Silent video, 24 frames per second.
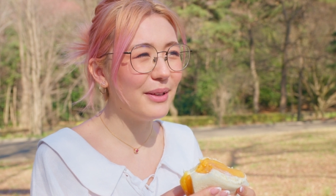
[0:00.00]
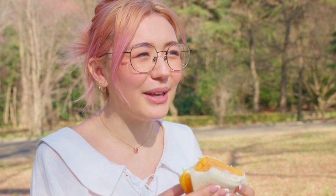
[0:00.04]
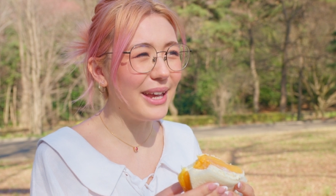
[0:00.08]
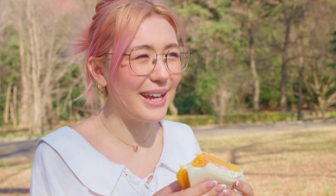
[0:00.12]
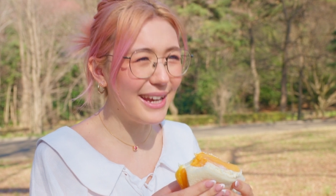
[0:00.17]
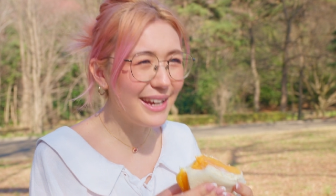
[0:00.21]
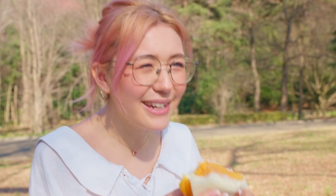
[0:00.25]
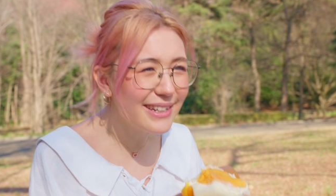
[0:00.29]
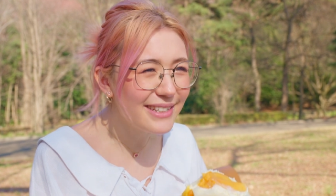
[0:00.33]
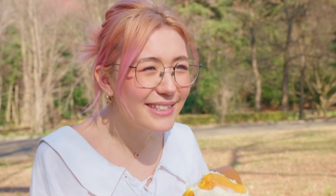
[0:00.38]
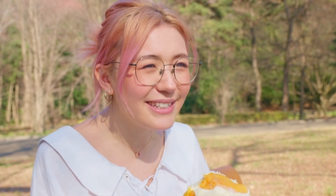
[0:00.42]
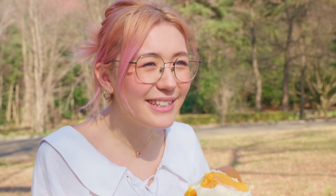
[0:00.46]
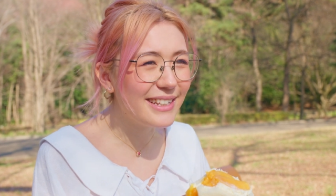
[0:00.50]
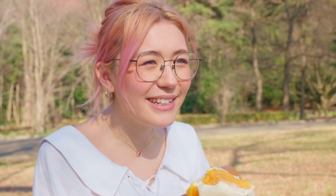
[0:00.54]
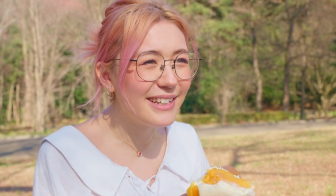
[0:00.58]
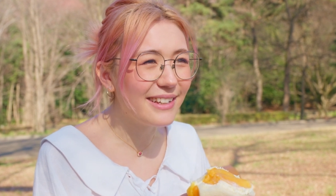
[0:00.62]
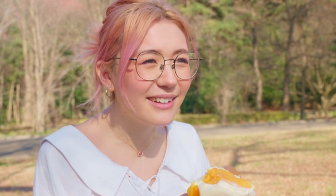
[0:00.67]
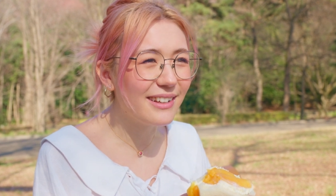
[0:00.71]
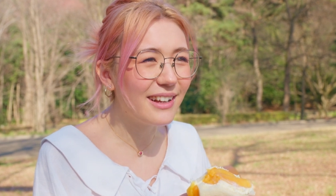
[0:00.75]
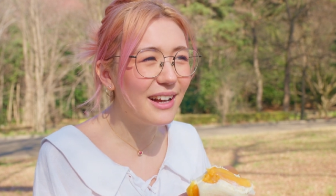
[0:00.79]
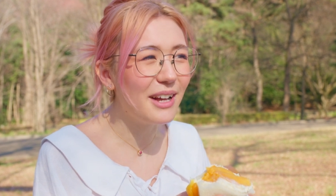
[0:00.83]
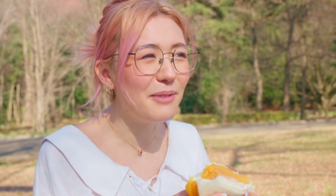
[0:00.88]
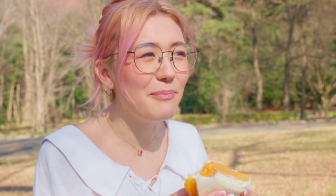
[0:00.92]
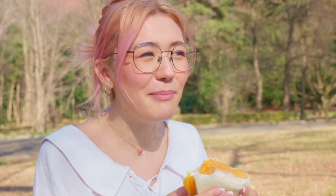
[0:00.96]

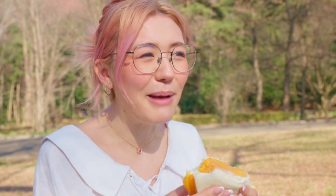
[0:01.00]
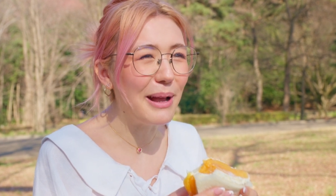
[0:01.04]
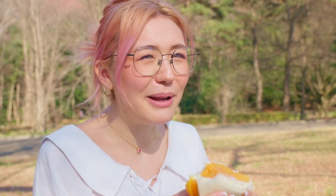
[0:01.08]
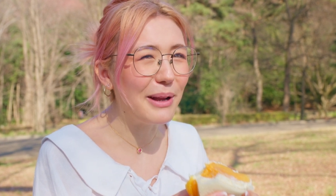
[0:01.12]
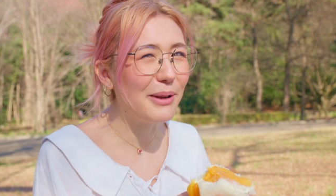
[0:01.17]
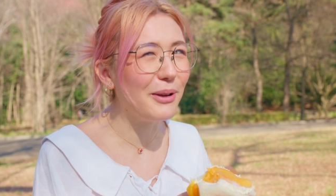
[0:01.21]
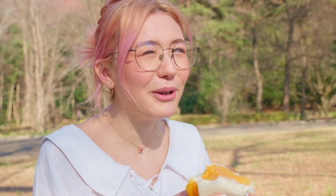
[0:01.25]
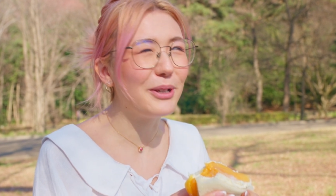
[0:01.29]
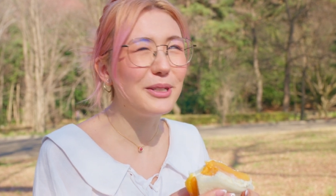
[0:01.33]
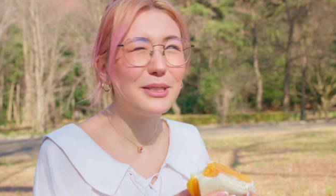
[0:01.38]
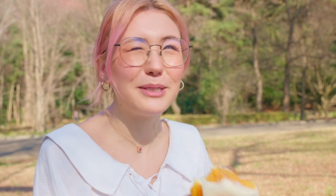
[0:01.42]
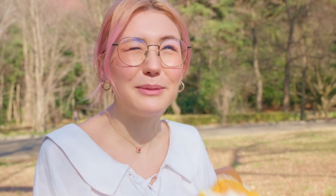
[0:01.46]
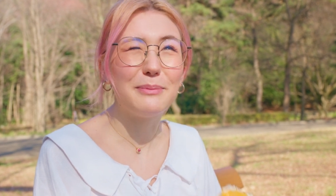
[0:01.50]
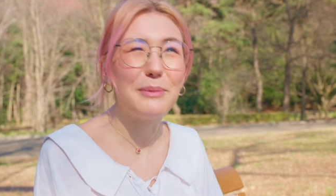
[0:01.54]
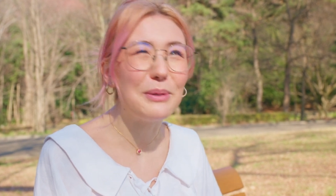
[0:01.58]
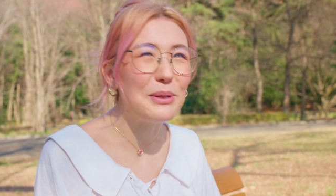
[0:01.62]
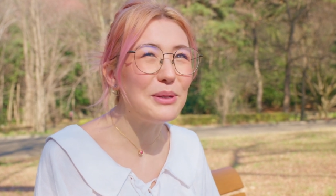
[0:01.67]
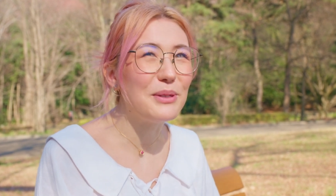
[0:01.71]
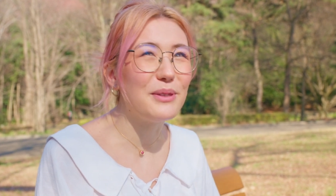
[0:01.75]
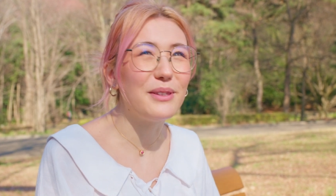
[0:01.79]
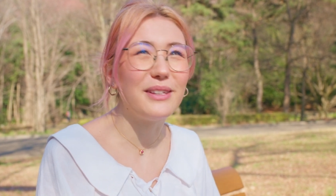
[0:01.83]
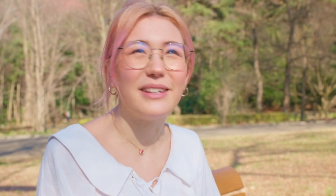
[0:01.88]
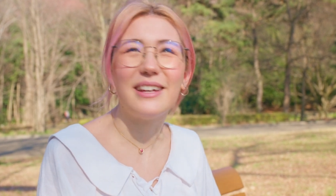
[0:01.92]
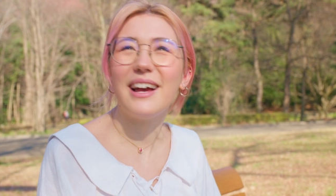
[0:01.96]
eating a mango
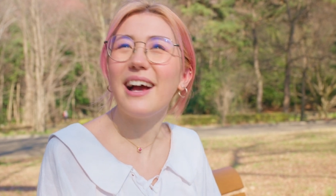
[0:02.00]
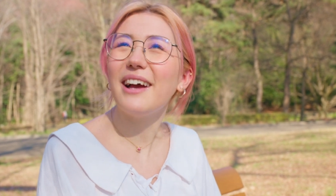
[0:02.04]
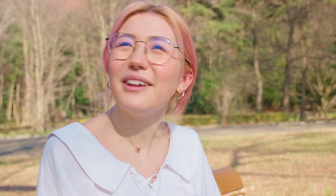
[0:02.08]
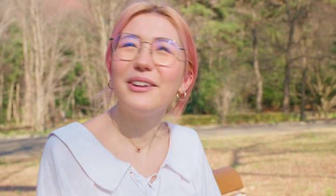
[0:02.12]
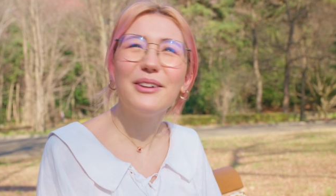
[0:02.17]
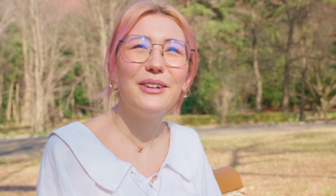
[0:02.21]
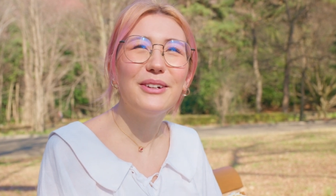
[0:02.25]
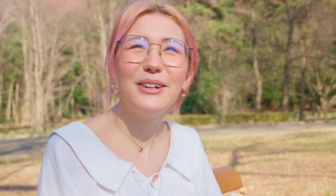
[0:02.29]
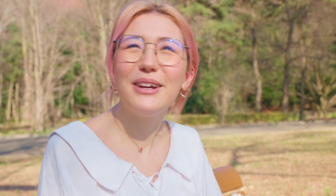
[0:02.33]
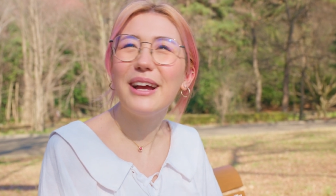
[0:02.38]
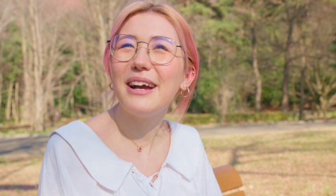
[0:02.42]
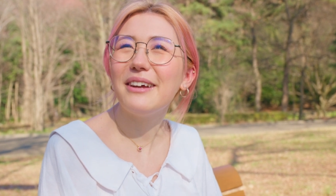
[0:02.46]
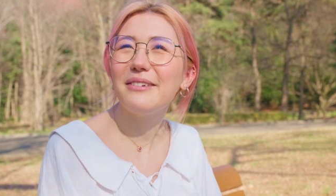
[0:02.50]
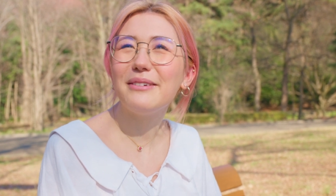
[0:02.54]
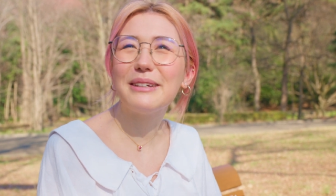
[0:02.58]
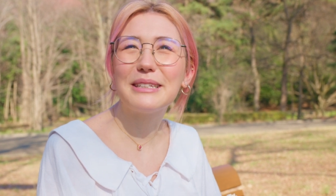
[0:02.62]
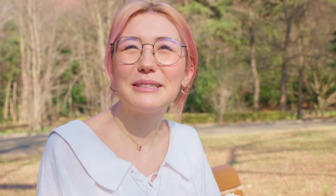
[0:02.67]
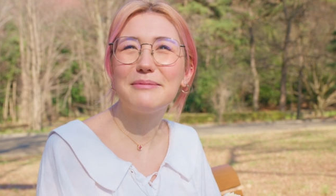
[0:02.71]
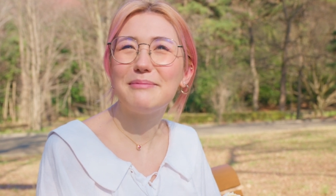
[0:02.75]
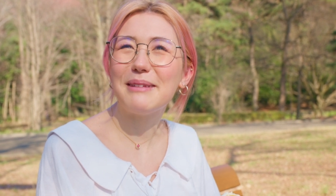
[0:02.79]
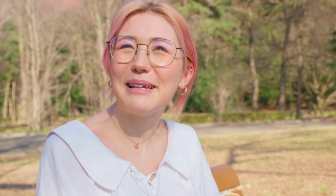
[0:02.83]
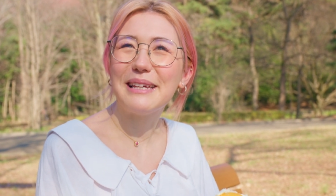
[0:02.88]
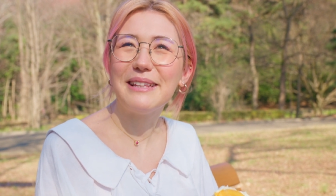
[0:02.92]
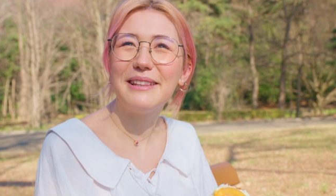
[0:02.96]
smoothie. I don't know how to
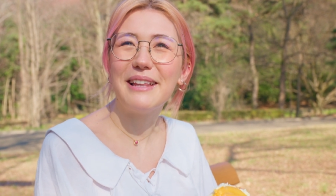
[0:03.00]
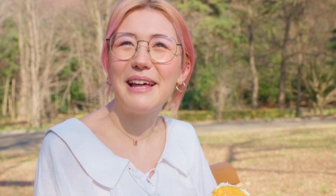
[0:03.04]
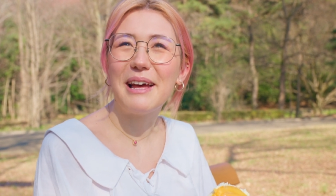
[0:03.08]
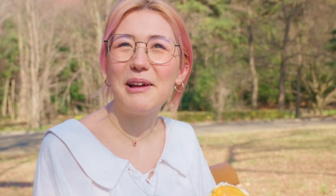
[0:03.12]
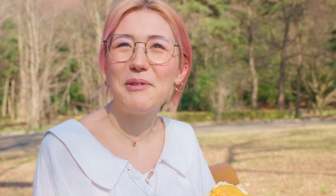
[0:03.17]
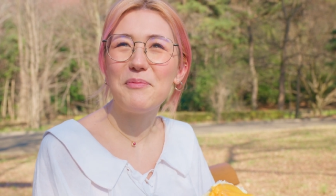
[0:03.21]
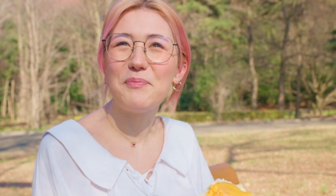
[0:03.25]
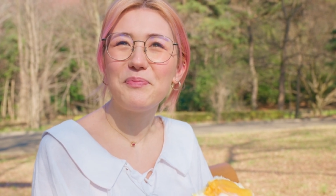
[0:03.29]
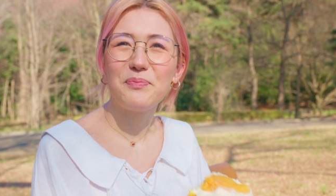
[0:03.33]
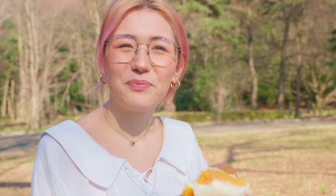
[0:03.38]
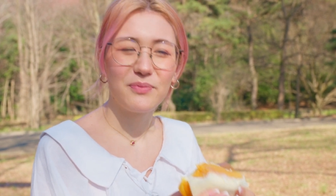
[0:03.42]
explain that.